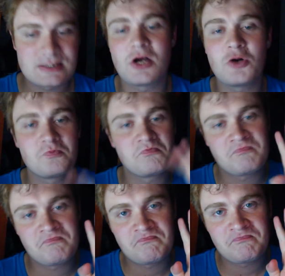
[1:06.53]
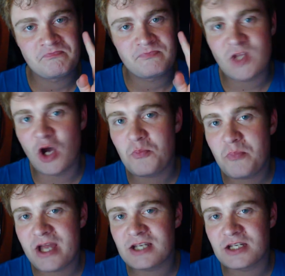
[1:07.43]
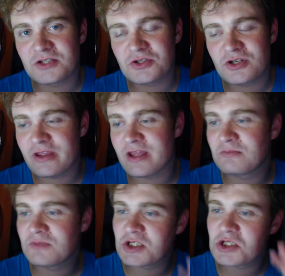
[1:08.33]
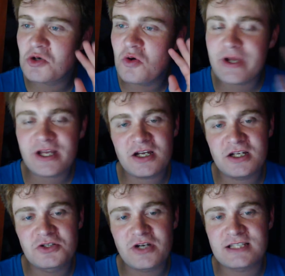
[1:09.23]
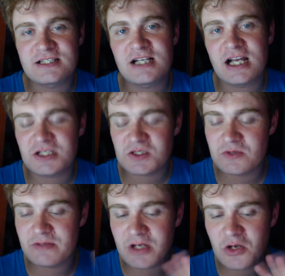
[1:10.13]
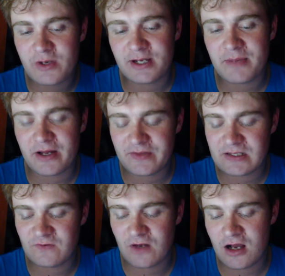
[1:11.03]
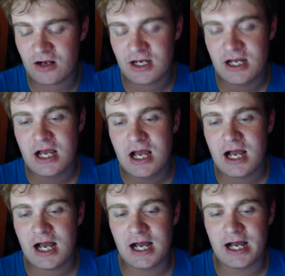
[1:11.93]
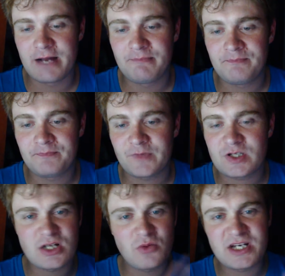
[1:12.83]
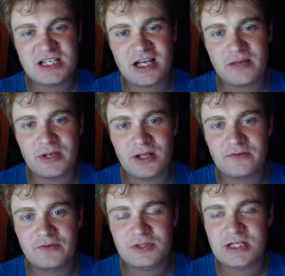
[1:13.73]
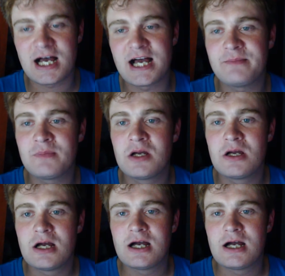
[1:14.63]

So don't pay attention to them. Just quick addressing. I just want to be quick about this vlog, because I don't want to take up a lot of your time,